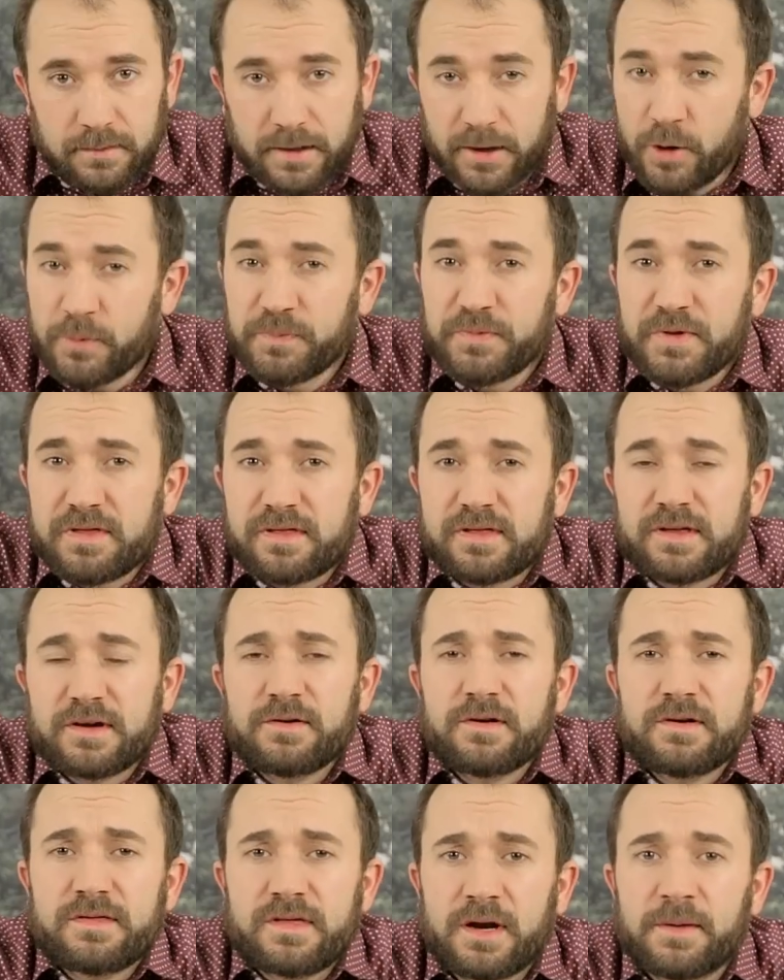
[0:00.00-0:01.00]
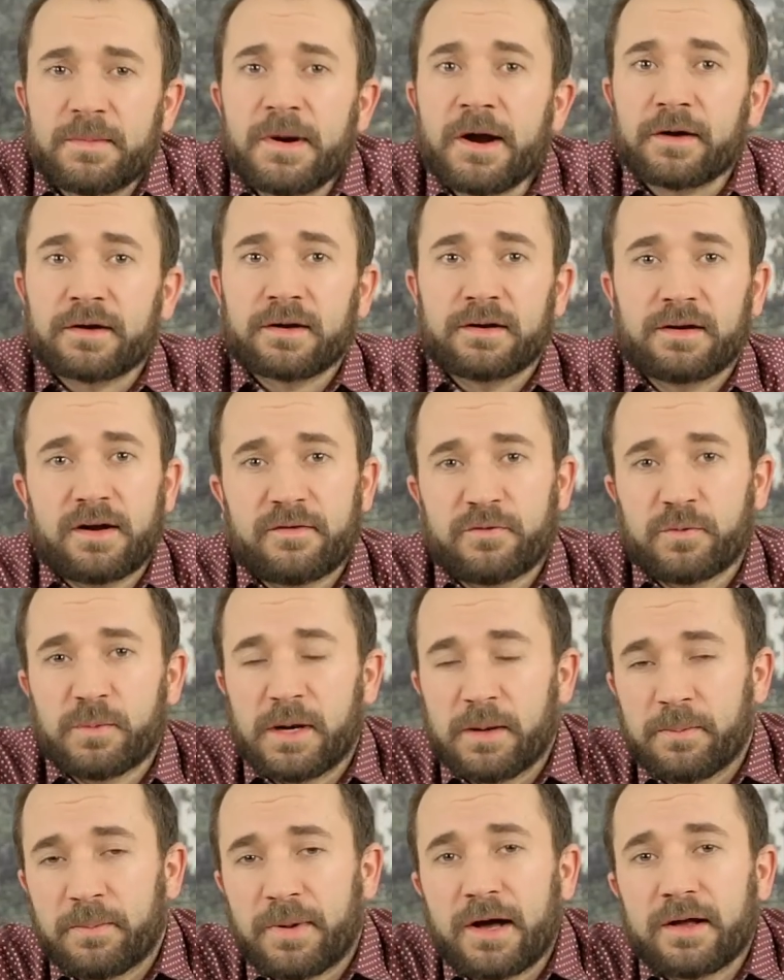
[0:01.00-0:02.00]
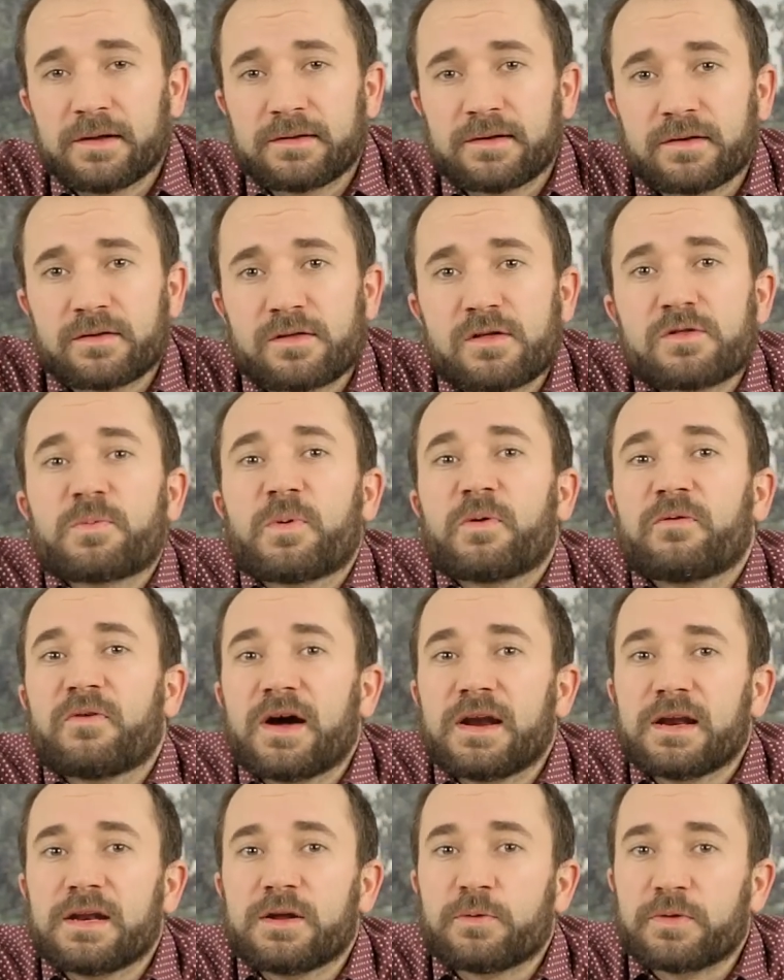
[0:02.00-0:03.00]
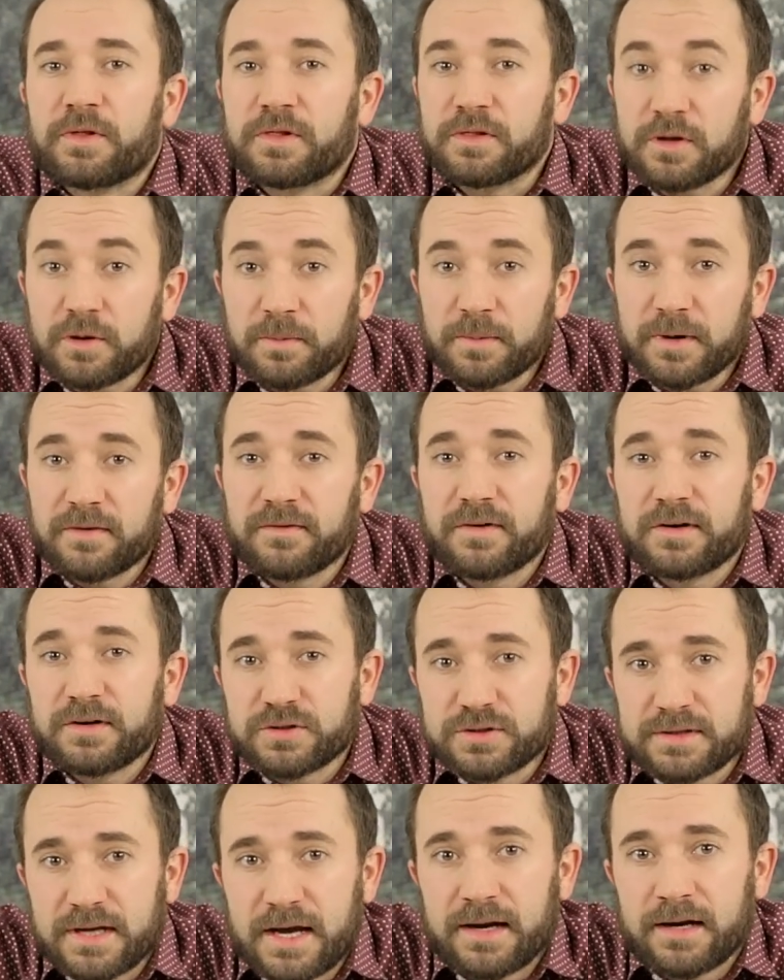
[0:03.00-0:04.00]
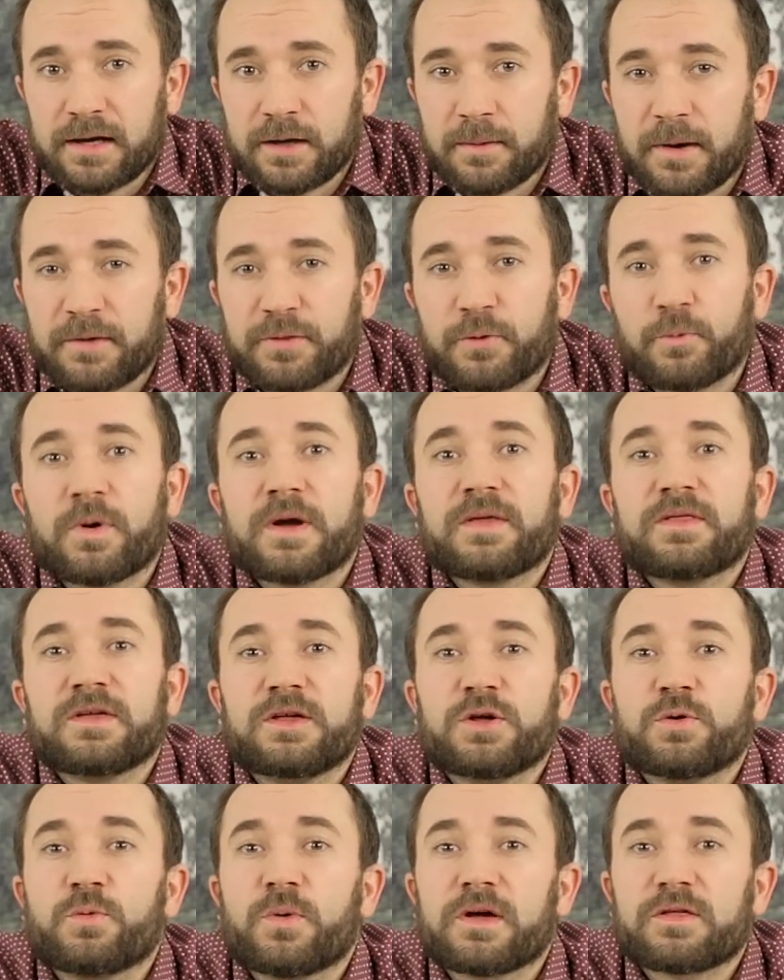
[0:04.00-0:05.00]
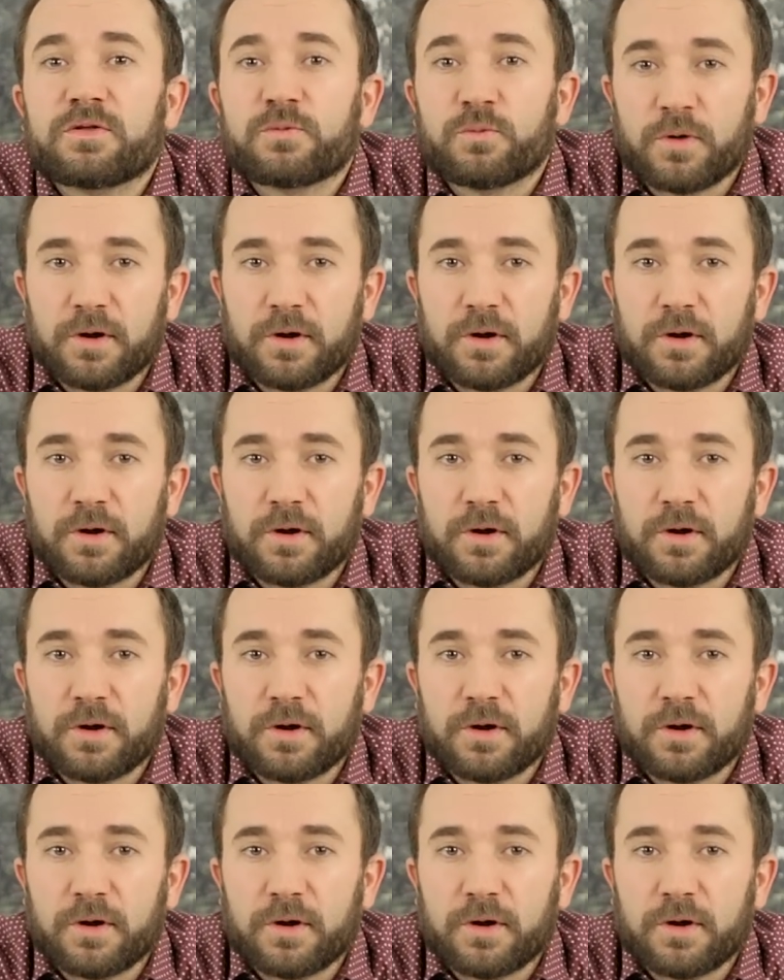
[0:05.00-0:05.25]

I hope this series on American government and politics has provided you with a little bit of understanding about the way the U.S.